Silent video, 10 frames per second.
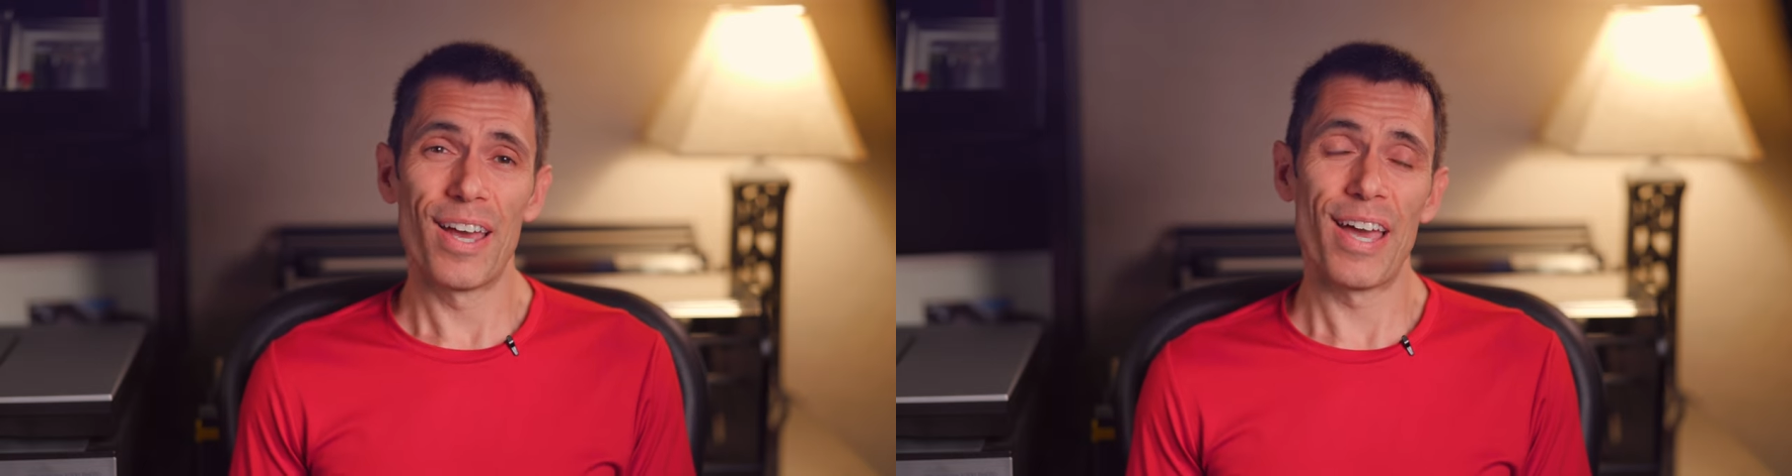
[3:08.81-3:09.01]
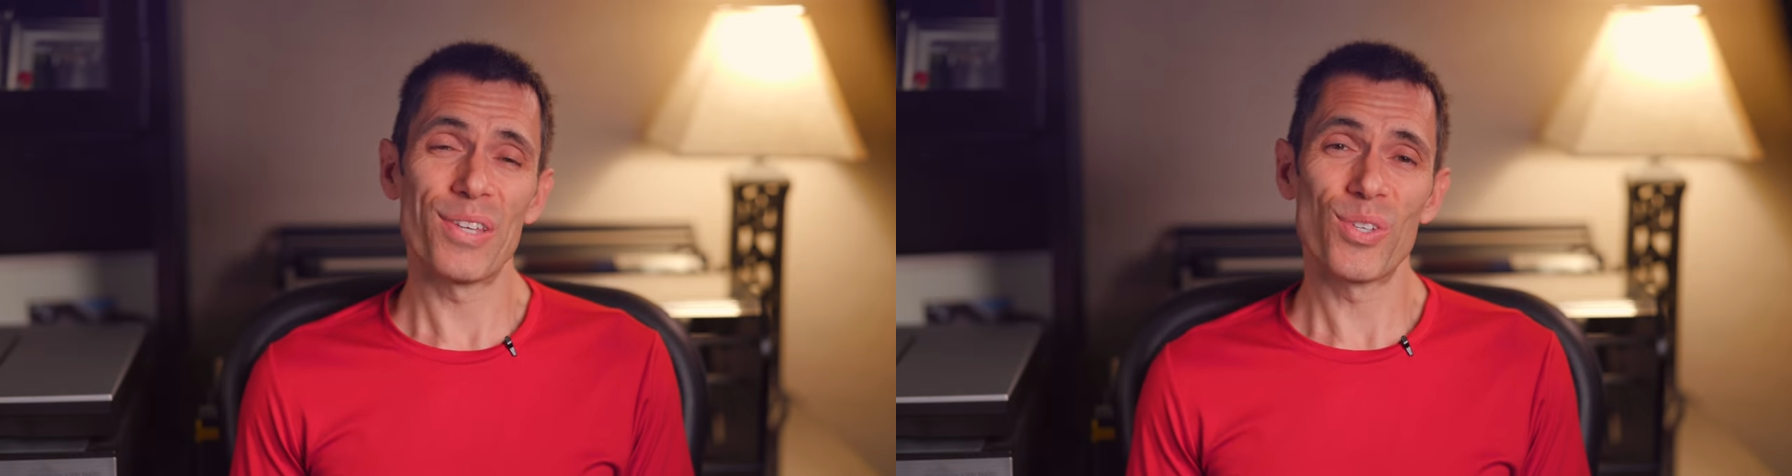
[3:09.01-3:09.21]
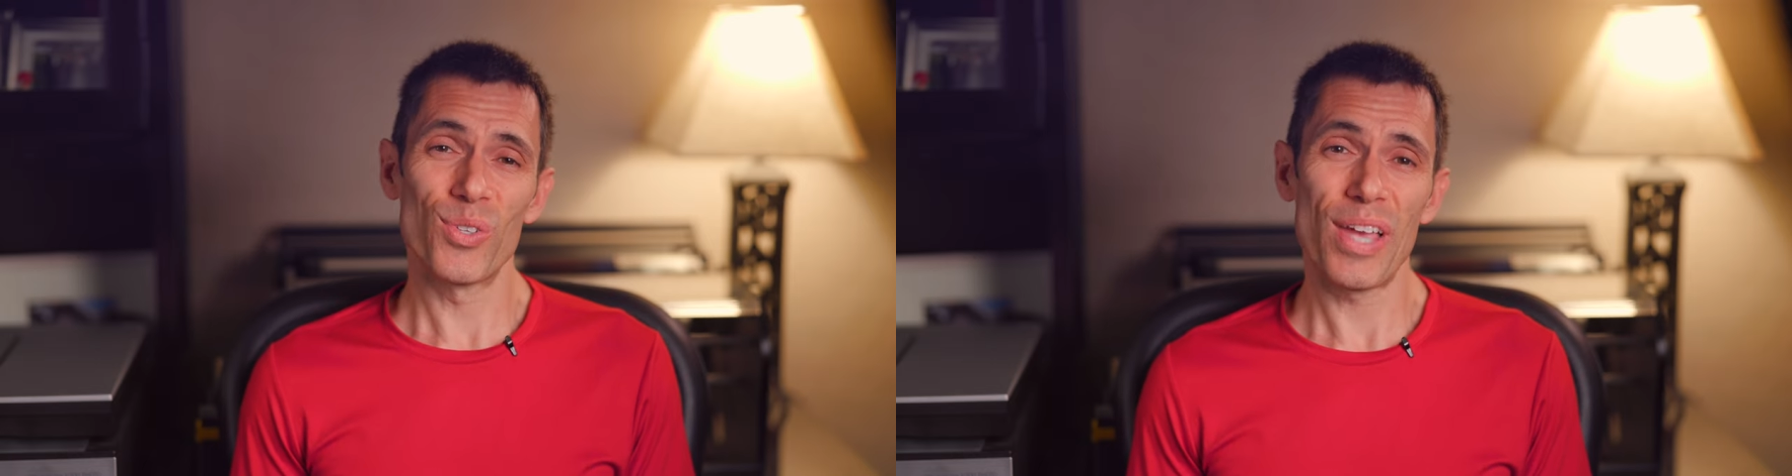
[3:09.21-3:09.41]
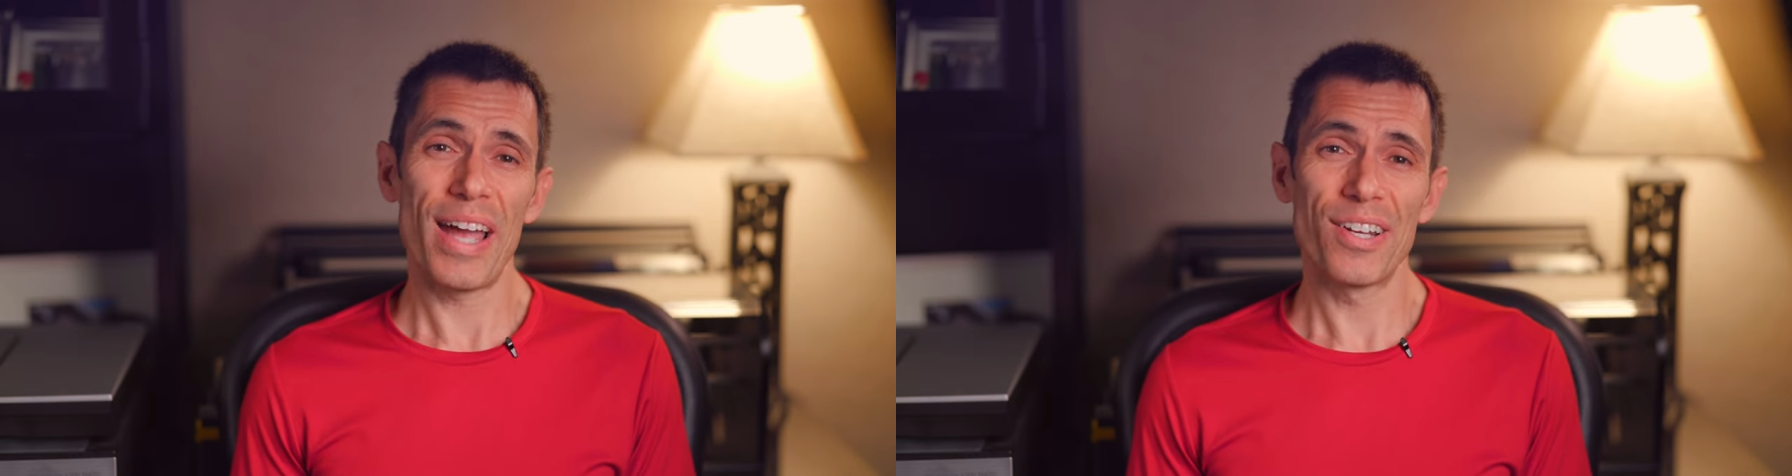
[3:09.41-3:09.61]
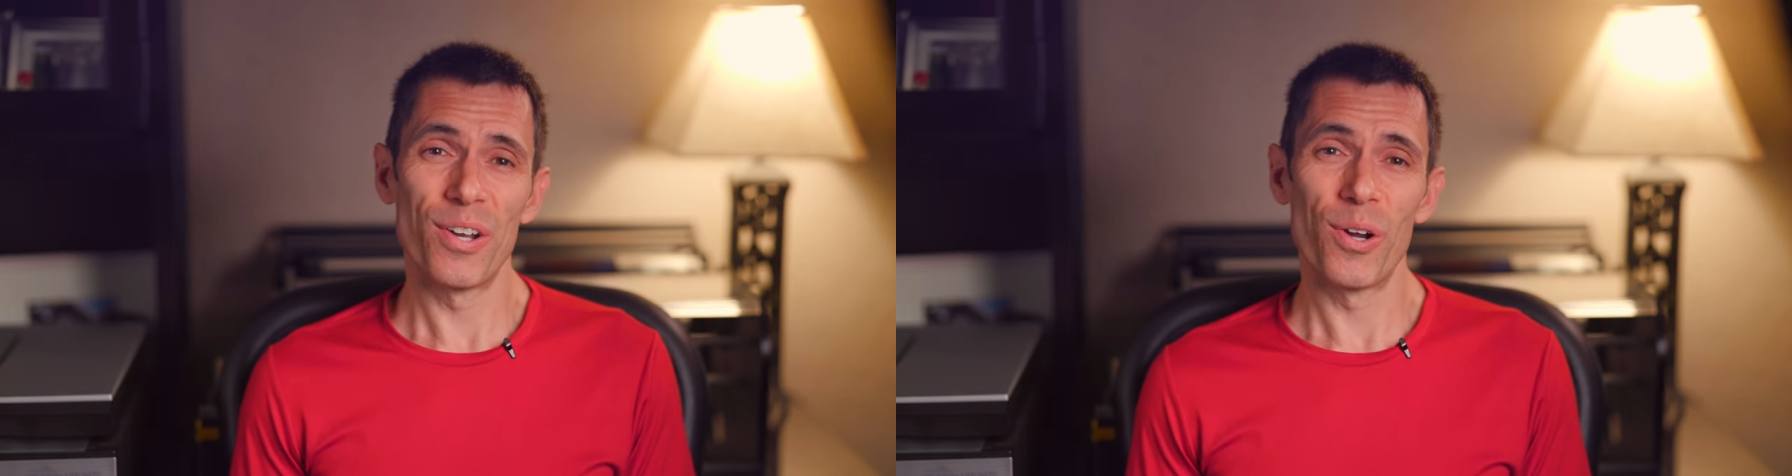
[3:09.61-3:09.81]
As a
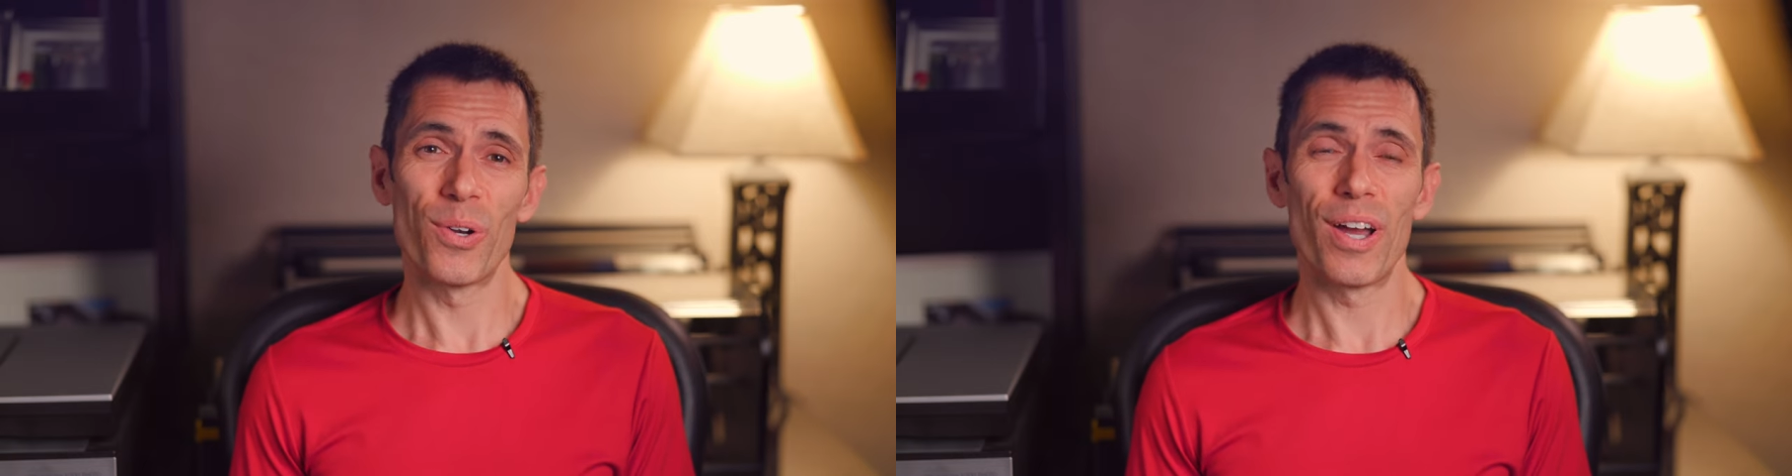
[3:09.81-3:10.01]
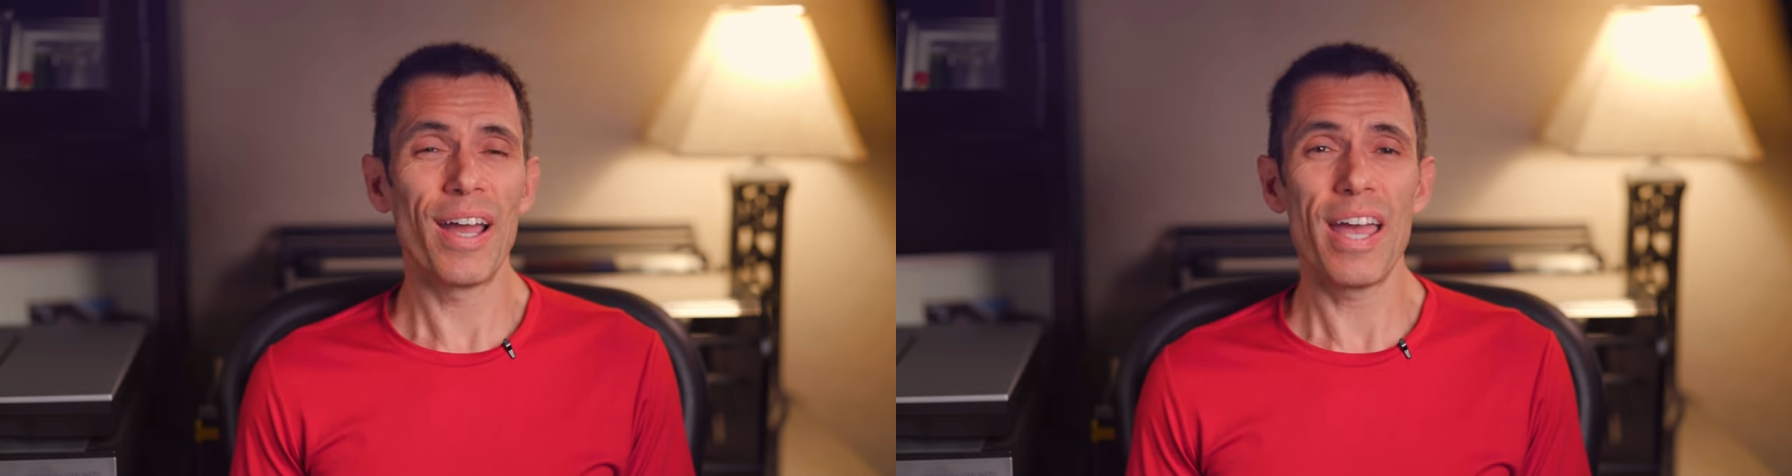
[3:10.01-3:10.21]
side note, I